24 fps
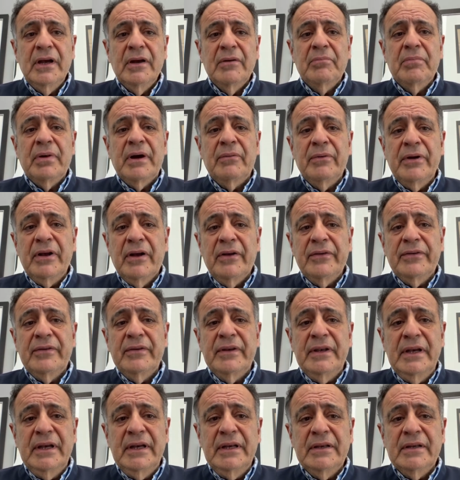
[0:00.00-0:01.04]
but we also
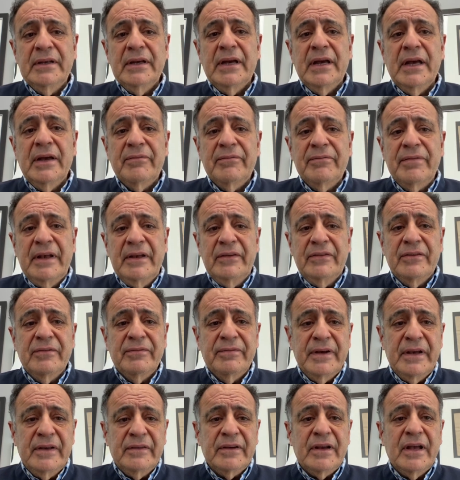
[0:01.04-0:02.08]
need
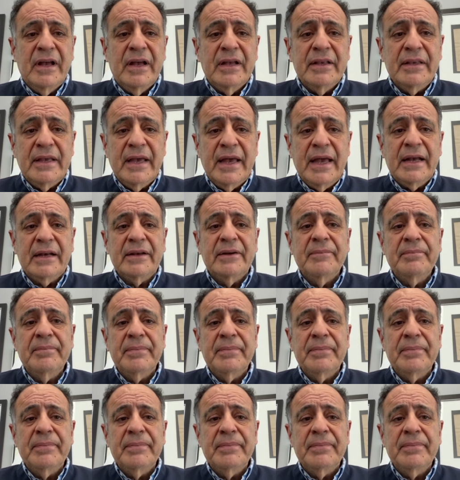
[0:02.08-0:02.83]
face-to-face contact